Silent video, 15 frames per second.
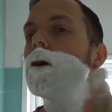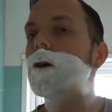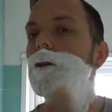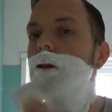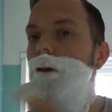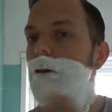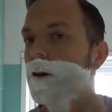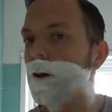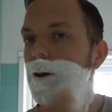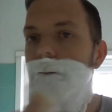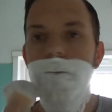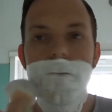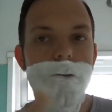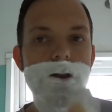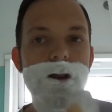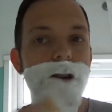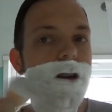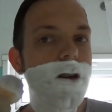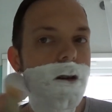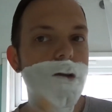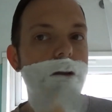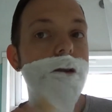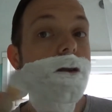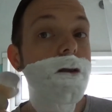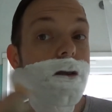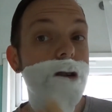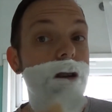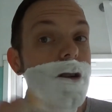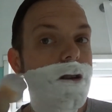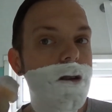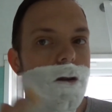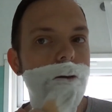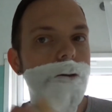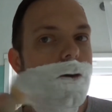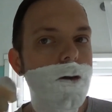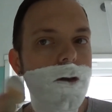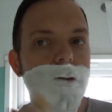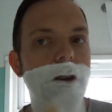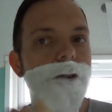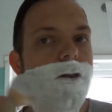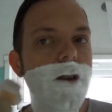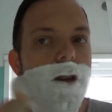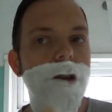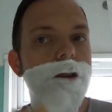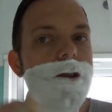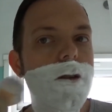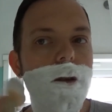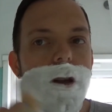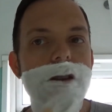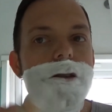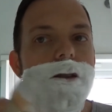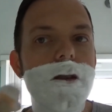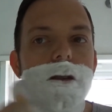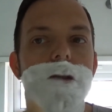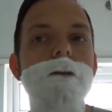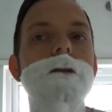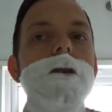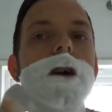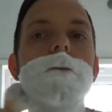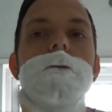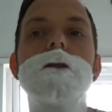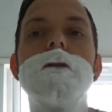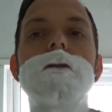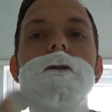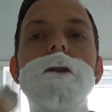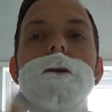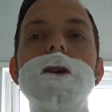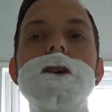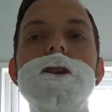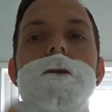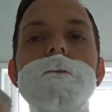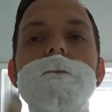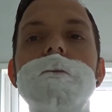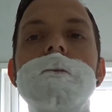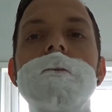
and change course of everything, so that's not come to fruition.